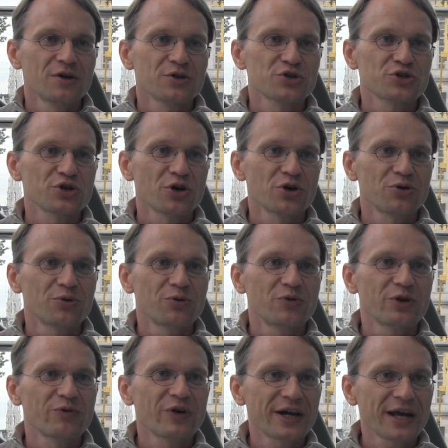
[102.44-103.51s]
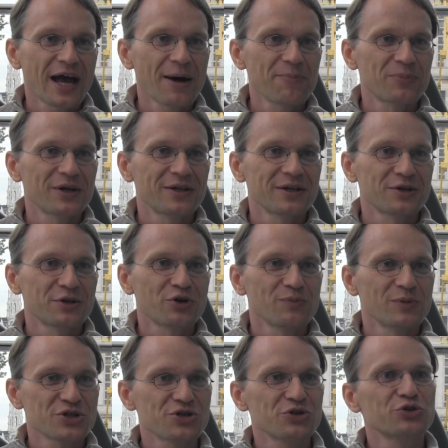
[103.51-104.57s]
So we're very happy that the
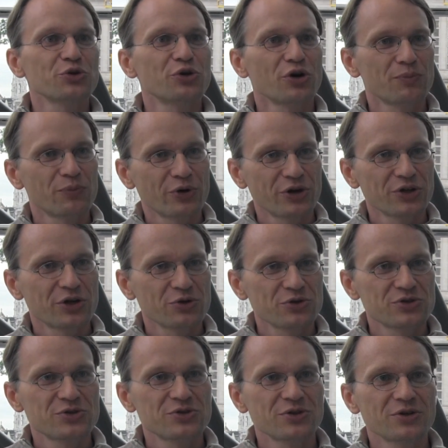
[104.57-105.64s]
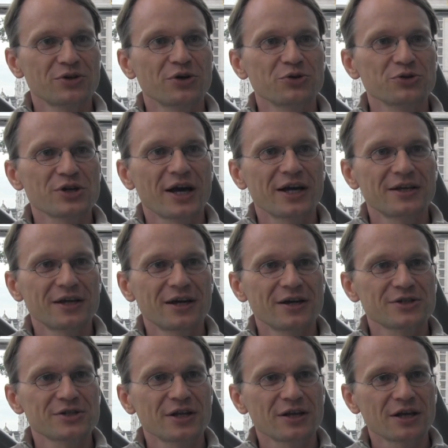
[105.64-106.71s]
Commission took on board those
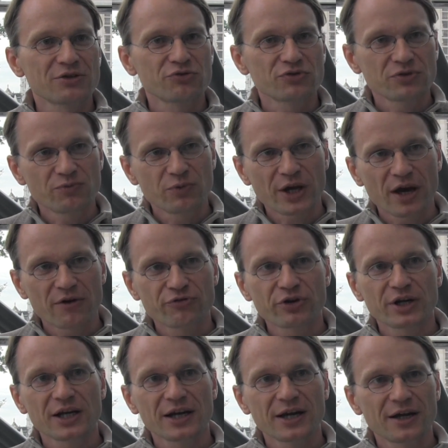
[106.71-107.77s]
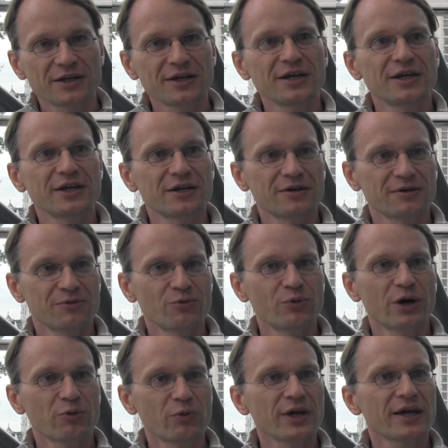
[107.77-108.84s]
ideas, and that we have really a year
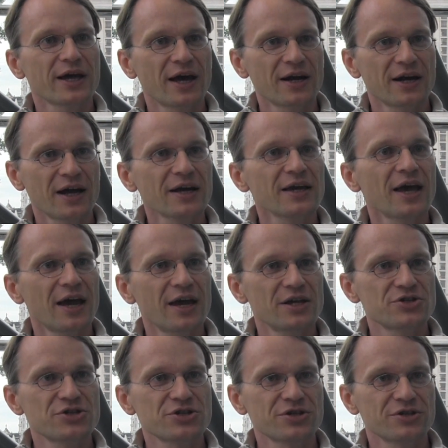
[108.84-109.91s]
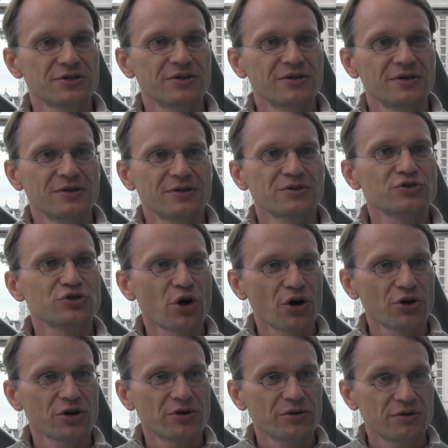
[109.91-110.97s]
where we can engage,
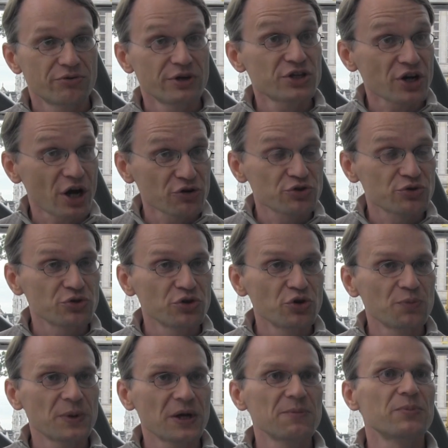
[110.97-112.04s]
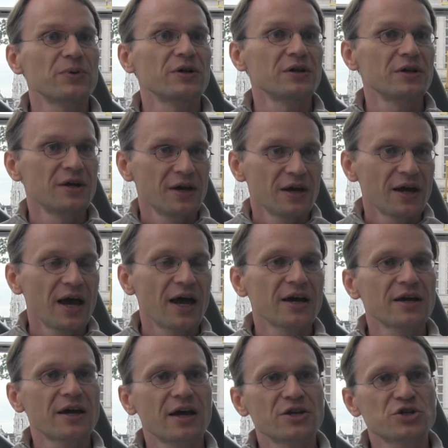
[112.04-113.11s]
talk, reach out to new people,
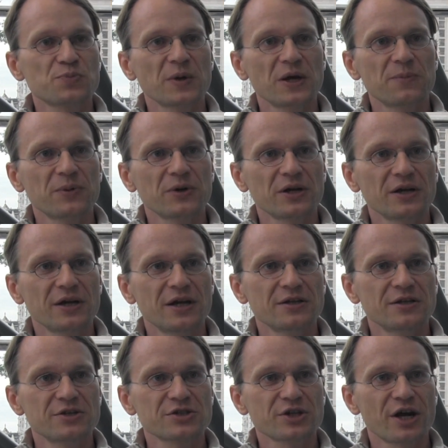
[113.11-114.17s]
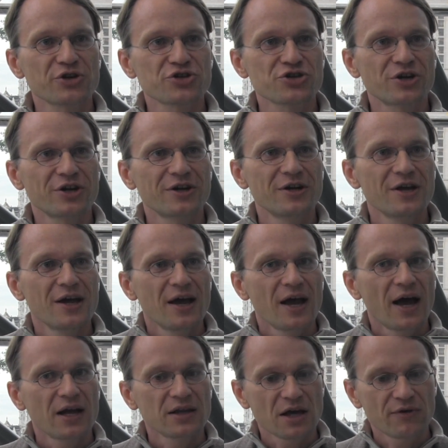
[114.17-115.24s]
engage people in discussion,
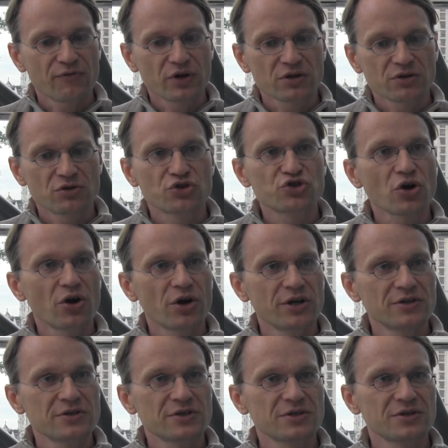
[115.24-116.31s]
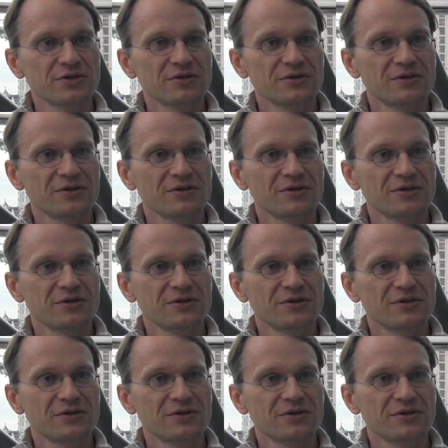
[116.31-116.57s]
and have a joint